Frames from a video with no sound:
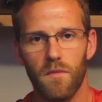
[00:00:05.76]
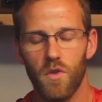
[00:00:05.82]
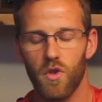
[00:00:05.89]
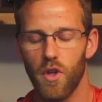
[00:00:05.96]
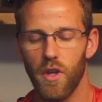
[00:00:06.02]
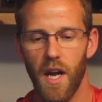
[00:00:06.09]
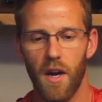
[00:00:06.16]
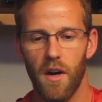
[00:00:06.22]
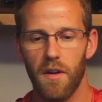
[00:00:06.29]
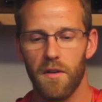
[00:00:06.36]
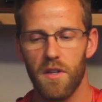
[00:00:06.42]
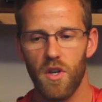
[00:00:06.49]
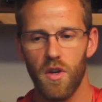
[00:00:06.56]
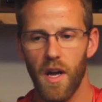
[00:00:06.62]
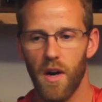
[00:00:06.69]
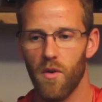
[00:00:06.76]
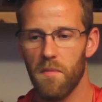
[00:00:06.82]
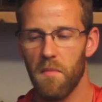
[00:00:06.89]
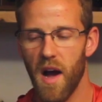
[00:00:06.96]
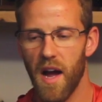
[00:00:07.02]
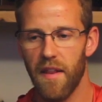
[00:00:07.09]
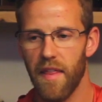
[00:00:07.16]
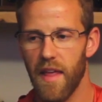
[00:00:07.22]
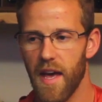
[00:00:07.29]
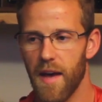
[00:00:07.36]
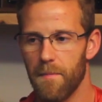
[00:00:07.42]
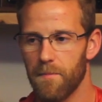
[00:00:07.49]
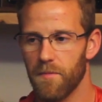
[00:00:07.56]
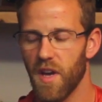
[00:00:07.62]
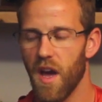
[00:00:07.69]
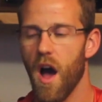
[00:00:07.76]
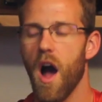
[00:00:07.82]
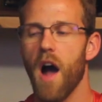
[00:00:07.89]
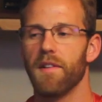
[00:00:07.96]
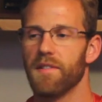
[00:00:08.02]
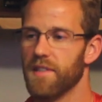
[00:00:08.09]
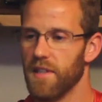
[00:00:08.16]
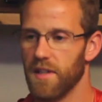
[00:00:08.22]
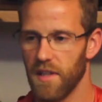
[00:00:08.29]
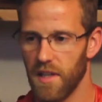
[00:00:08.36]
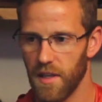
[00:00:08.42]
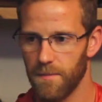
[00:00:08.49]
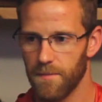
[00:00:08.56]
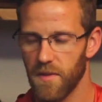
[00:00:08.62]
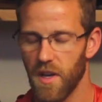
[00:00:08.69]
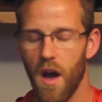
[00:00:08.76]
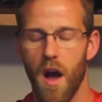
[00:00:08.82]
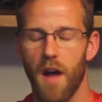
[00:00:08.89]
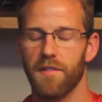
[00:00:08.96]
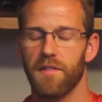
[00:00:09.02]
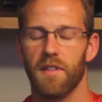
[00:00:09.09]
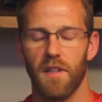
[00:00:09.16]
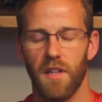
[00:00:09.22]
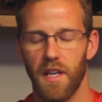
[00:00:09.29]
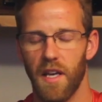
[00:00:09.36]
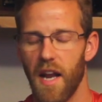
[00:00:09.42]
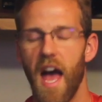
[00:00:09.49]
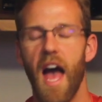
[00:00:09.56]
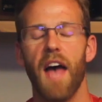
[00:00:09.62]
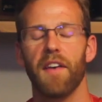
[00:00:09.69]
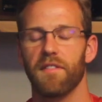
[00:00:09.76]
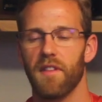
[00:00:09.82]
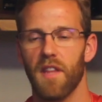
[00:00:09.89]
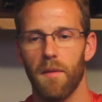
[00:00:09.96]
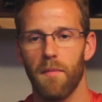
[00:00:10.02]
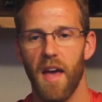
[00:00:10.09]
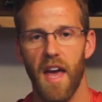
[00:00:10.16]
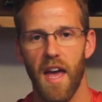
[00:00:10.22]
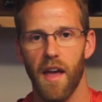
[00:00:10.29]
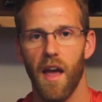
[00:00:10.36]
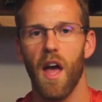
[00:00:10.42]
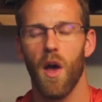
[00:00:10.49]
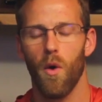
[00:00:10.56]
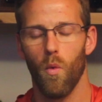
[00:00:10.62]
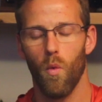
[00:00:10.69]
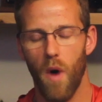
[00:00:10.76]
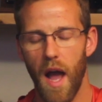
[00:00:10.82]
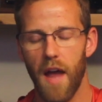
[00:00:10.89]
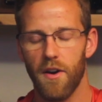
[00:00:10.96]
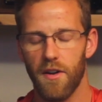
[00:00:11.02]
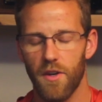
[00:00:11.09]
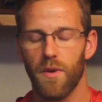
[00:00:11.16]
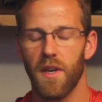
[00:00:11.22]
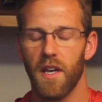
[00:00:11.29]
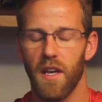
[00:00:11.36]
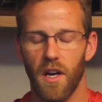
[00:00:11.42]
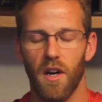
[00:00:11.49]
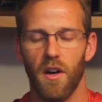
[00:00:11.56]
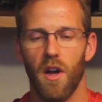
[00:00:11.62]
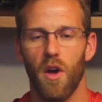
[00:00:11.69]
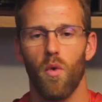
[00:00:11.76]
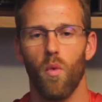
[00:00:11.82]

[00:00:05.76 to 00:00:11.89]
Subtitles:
So you gotta remind them constantly, and ask them, hey, why are you here?